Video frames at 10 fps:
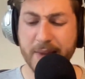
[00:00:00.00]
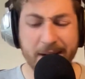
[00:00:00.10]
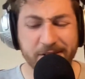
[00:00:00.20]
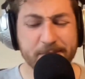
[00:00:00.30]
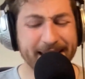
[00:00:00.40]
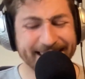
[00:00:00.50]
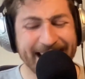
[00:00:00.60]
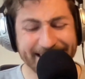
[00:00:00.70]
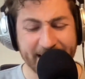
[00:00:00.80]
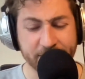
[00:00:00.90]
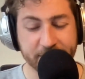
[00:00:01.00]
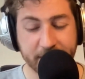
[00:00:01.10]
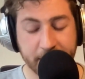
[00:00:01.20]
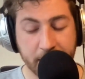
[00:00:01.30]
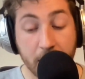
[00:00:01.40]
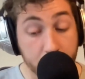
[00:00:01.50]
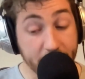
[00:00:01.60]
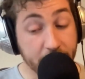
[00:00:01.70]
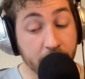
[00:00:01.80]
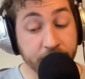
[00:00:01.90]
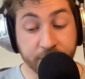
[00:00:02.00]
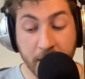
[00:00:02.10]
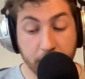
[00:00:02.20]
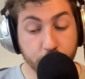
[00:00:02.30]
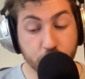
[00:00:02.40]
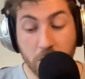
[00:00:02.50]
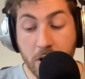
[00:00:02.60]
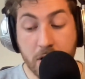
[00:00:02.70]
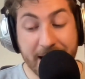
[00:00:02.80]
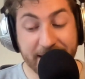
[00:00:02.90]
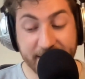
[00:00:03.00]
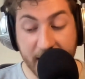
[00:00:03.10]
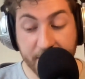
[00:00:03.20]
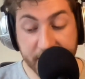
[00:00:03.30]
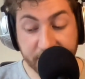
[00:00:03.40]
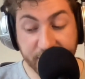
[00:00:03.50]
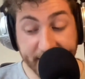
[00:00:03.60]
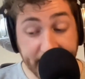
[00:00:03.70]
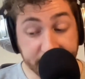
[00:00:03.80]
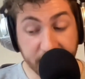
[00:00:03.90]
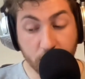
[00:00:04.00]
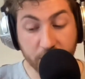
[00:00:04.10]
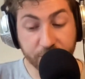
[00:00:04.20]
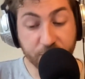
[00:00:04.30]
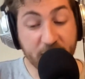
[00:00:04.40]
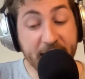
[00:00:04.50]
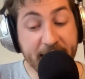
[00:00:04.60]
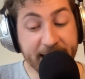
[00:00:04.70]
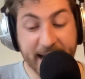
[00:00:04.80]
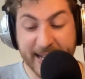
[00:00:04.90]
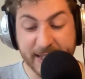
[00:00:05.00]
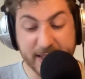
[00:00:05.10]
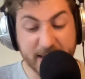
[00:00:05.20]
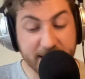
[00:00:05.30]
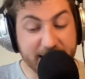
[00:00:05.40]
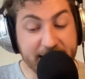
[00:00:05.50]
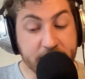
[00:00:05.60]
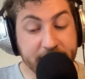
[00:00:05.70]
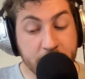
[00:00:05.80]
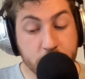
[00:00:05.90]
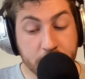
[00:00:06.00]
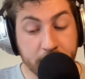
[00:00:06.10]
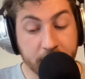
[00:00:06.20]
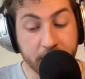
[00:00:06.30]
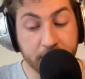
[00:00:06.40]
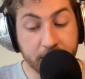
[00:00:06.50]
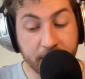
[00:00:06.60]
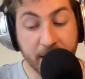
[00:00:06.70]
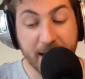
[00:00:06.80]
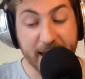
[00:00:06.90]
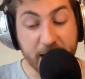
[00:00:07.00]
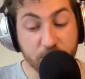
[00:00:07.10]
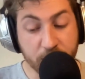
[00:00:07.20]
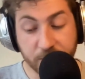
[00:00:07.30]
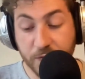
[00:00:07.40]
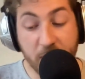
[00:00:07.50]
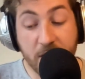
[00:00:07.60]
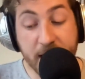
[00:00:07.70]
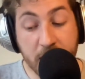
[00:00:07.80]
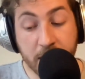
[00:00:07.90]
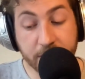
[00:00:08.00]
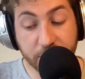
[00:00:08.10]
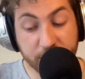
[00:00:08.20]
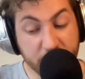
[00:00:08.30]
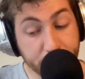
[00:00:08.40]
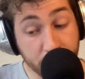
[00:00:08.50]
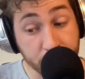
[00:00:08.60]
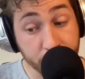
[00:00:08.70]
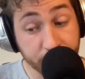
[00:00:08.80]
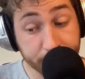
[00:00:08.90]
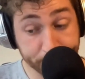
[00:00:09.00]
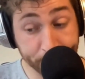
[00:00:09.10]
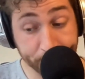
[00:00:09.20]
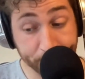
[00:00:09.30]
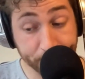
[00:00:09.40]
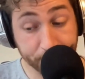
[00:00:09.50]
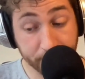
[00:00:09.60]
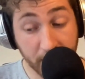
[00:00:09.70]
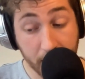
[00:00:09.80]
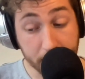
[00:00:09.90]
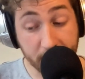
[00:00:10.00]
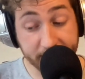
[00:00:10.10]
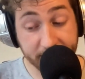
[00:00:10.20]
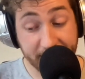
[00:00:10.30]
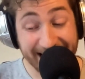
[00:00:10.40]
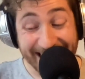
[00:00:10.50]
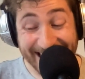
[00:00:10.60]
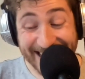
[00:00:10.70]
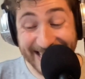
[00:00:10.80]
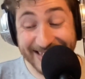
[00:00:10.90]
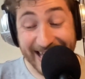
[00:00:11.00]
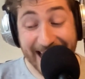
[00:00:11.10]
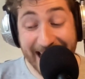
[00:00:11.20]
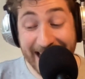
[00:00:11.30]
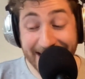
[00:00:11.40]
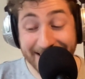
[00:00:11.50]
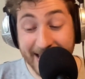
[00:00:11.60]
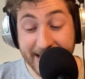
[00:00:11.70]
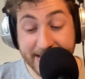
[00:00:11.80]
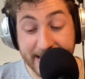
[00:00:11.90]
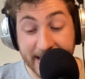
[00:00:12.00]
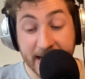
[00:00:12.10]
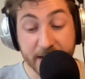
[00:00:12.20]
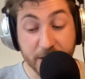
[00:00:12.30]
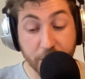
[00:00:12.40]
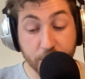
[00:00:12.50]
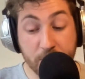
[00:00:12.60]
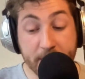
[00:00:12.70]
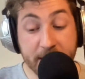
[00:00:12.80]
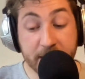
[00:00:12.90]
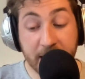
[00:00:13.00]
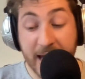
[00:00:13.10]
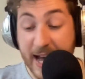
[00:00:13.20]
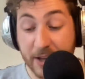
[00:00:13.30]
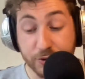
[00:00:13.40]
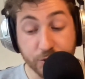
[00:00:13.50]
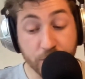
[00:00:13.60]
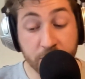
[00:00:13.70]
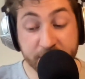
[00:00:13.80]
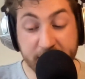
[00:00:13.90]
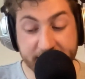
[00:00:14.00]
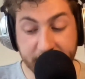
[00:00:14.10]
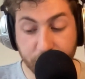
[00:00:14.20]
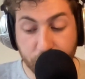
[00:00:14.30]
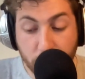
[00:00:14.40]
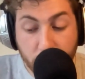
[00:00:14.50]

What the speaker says: How do you make that out? Because so long as the evidence against him was vague and intangible, it was very hard to disprove. But in his anxiety, the criminal has drawn the net so